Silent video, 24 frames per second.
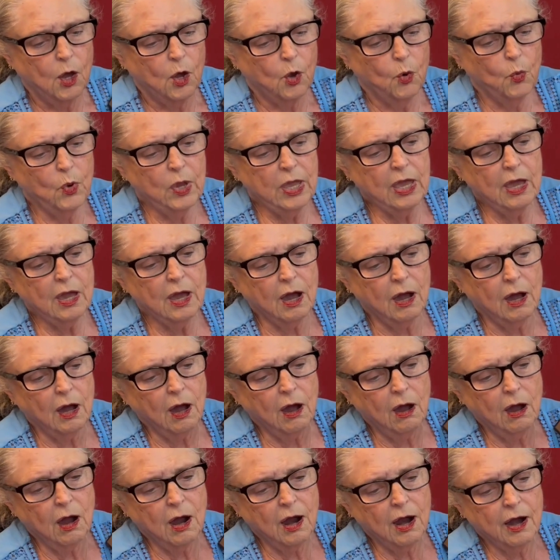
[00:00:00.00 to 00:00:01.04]
We
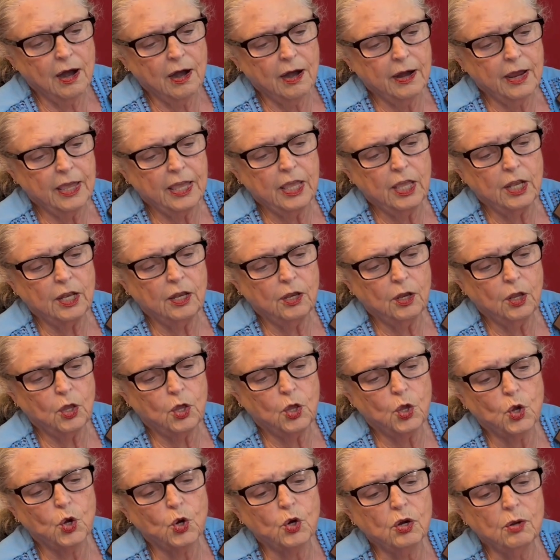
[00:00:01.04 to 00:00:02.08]
are
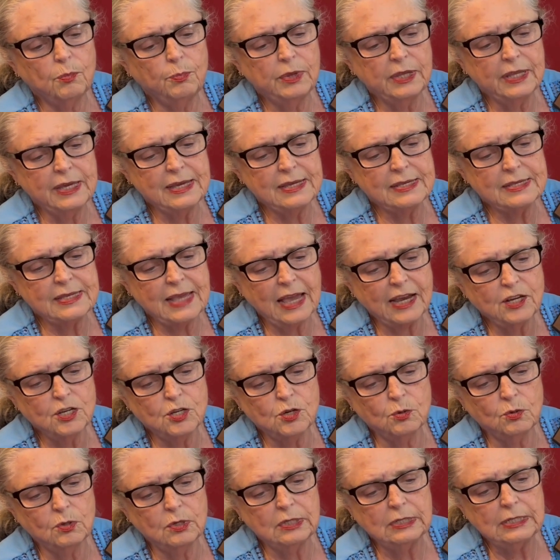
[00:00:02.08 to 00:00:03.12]
incurably
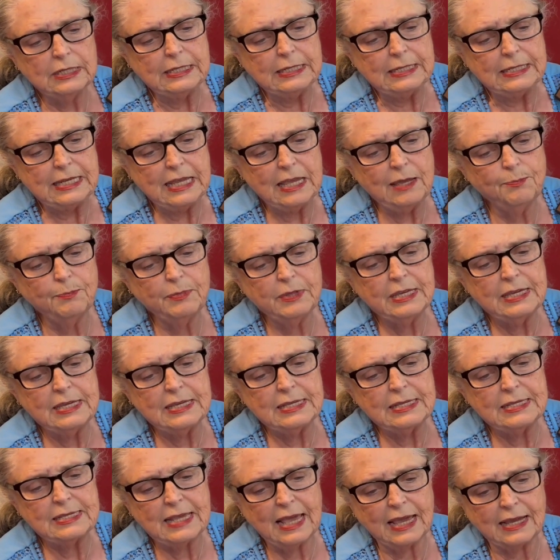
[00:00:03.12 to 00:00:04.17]
sexual, deeply
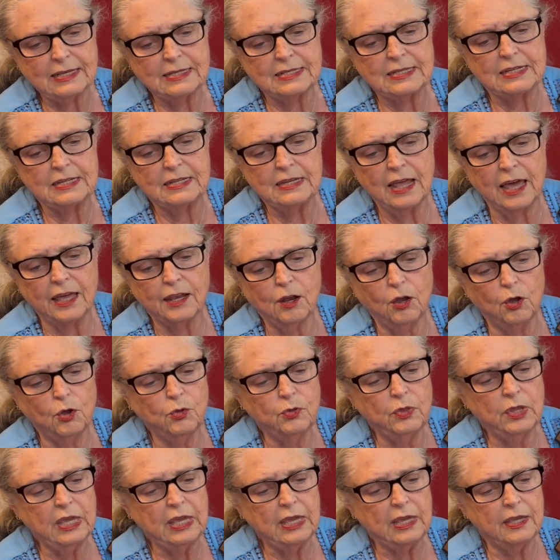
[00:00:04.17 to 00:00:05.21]
sexed, not
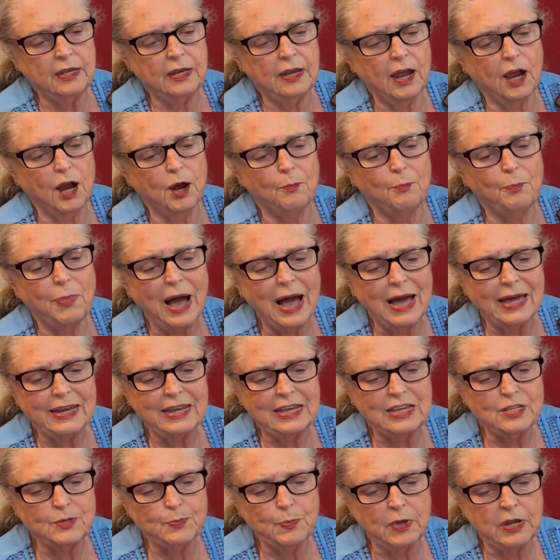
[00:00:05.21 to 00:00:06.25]
only in our
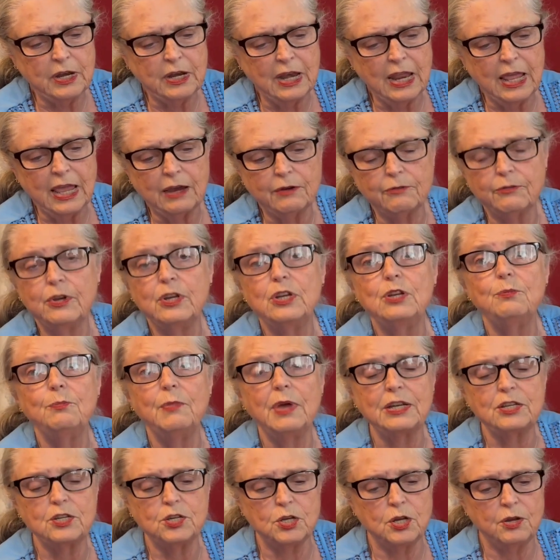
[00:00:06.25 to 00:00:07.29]
bodies, but in every
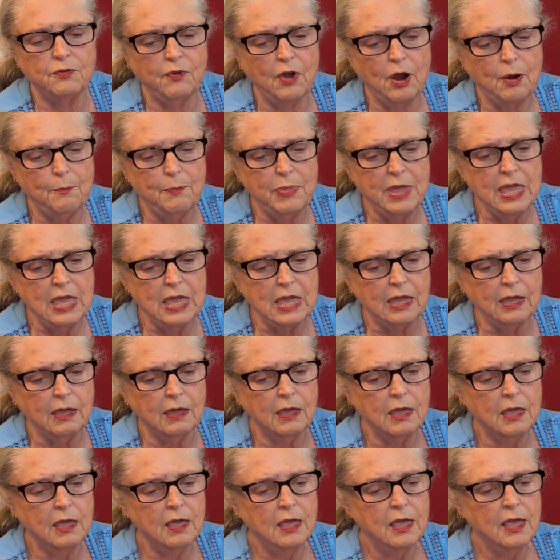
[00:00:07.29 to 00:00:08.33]
dimension of our being.
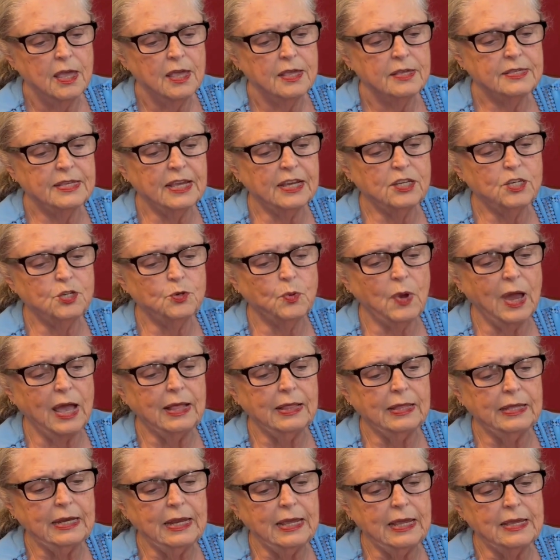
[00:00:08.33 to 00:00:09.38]

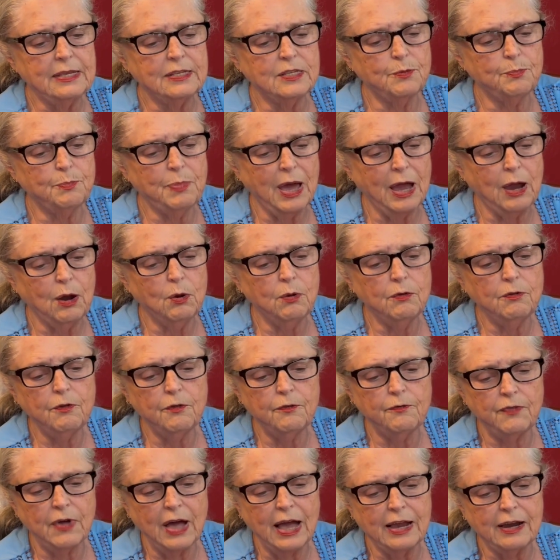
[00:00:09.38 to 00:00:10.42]
Sexuality is a powerful
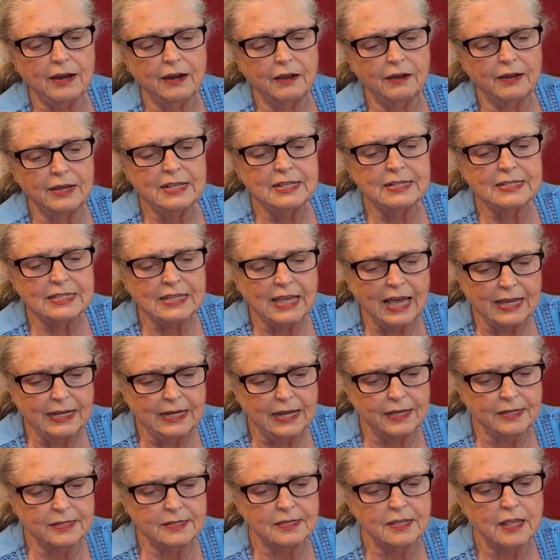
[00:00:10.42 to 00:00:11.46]
fire inside
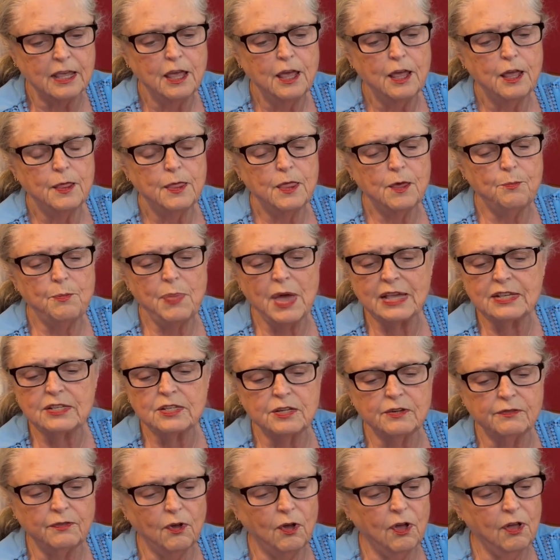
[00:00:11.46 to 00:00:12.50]
us, the best
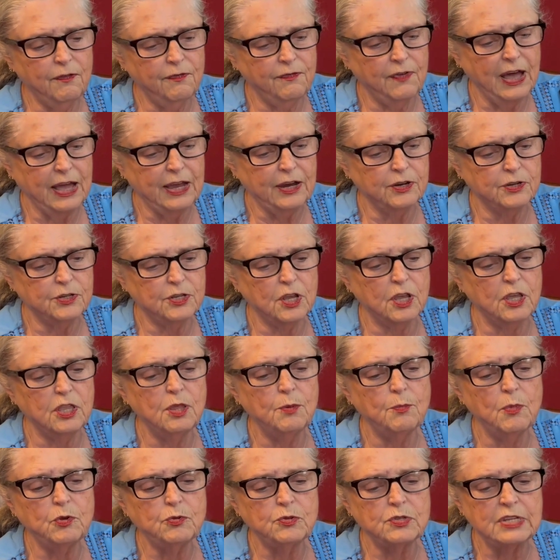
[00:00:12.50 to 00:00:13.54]
of all fires and the
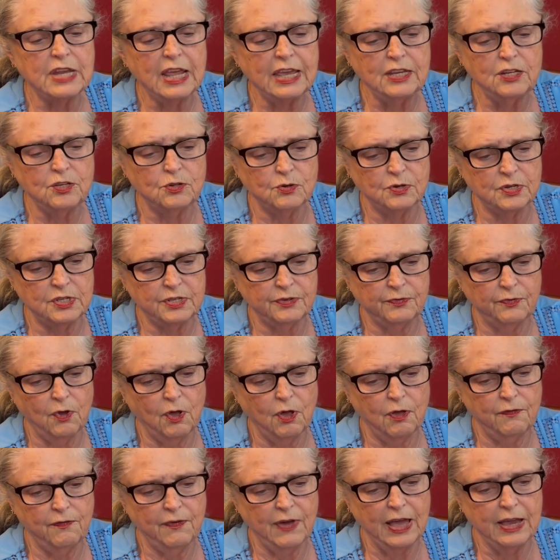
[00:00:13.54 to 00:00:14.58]
most dangerous of
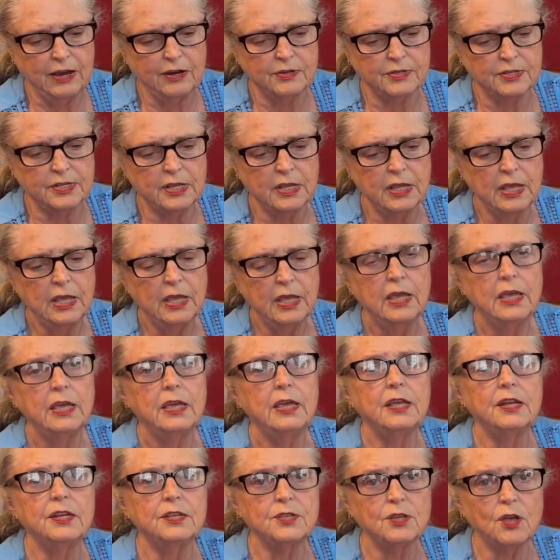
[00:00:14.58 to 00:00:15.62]
all fires.
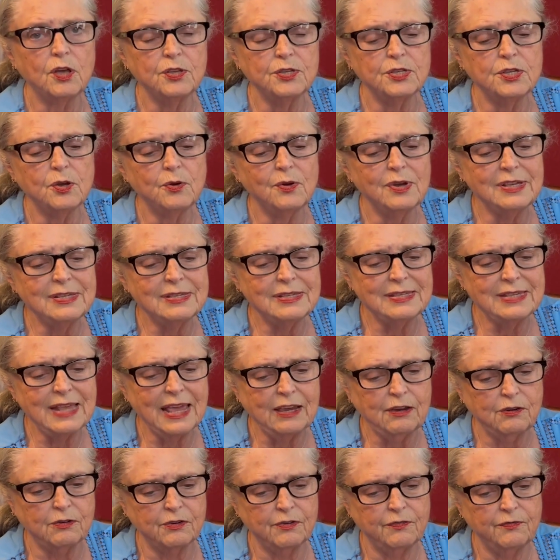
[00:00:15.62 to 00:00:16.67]
It is also a
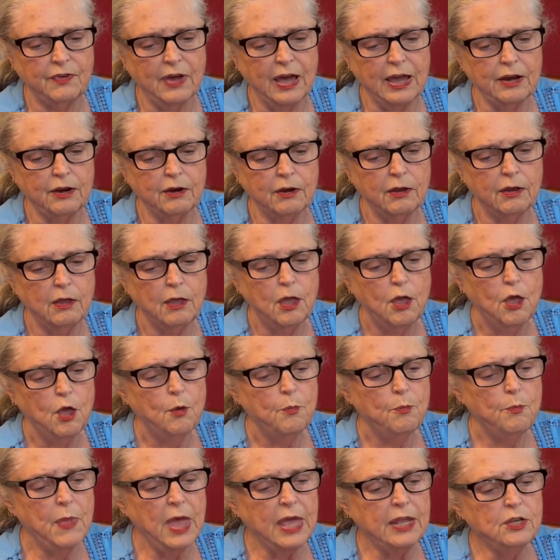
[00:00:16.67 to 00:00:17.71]
sacred fire,
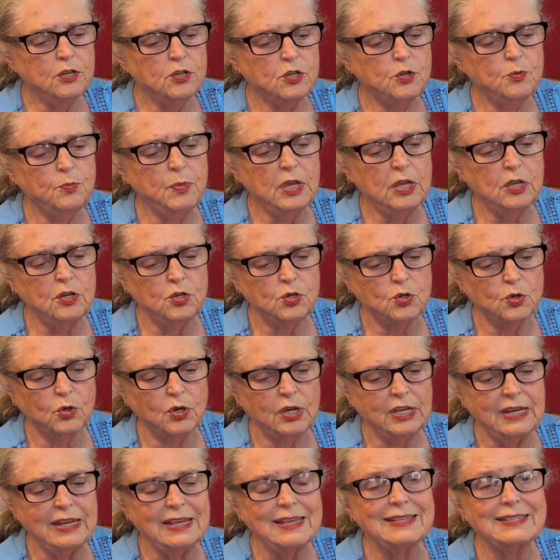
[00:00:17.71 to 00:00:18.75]
meant to be
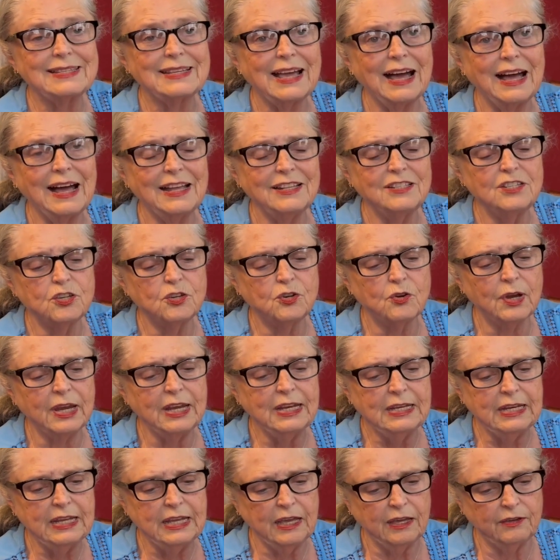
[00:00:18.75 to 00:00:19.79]
enjoyed as God's
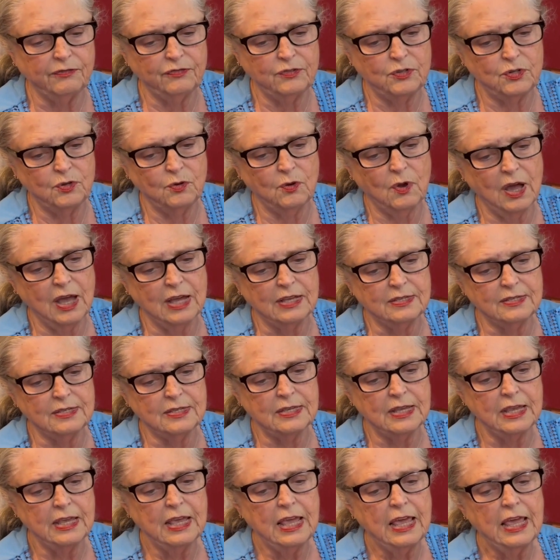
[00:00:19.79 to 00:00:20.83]
great gift to us,
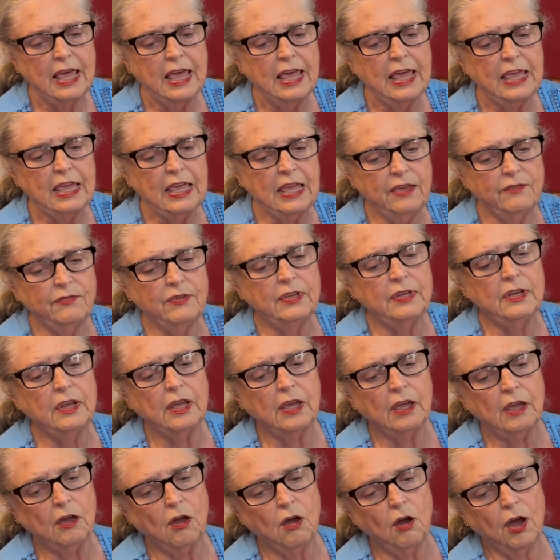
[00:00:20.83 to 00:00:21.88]
even
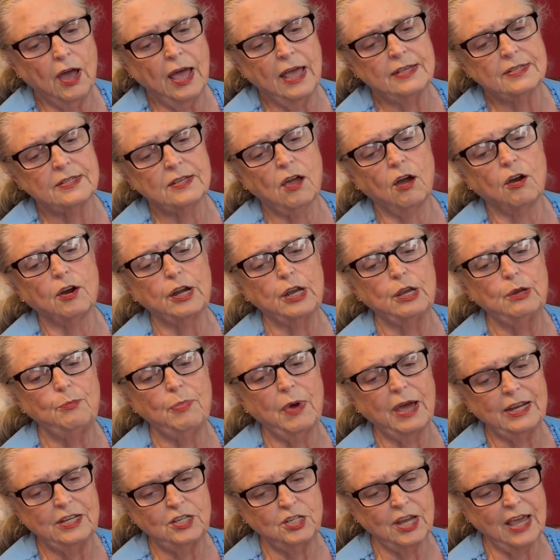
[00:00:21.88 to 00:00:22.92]
as guarded
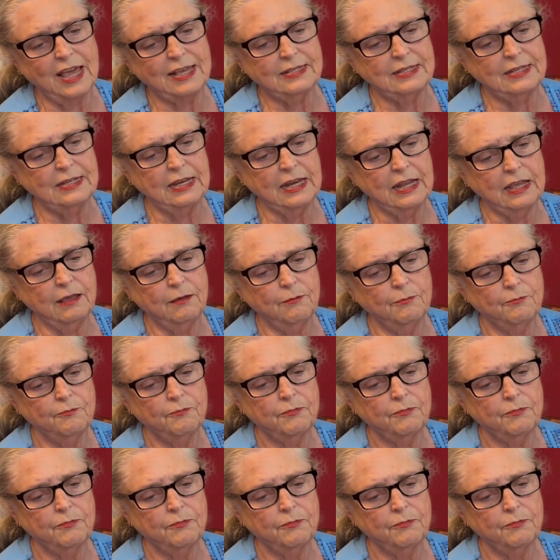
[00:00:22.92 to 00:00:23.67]
by chastity.